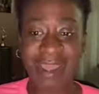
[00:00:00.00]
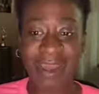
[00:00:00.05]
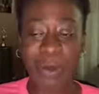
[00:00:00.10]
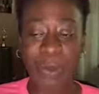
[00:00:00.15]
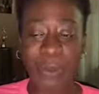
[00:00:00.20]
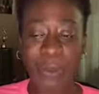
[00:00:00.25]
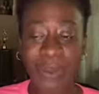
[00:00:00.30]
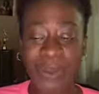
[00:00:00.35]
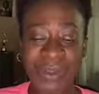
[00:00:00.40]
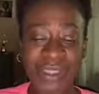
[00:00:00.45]

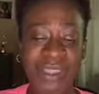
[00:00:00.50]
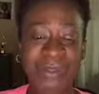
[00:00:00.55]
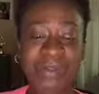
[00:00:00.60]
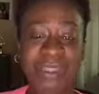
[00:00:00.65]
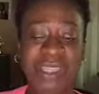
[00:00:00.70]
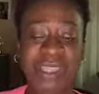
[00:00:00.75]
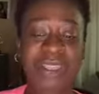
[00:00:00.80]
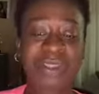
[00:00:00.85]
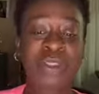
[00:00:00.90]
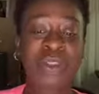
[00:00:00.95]
what are some of the
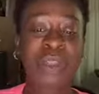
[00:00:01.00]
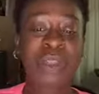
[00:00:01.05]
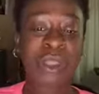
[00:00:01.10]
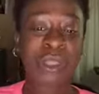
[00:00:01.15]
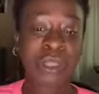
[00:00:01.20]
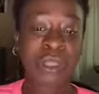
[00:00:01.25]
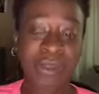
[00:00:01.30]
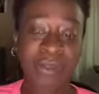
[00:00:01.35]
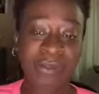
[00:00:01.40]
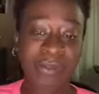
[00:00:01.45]
things you
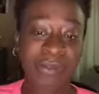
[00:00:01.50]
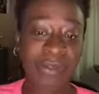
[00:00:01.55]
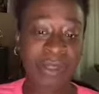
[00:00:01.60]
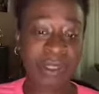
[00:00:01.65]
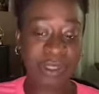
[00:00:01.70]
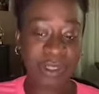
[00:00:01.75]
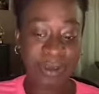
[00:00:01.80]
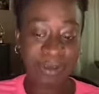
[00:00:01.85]
look for to